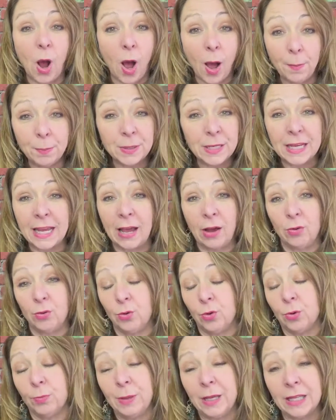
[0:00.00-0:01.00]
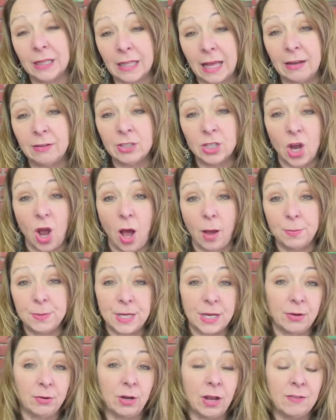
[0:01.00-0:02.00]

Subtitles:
opting out nor be allowed to opt out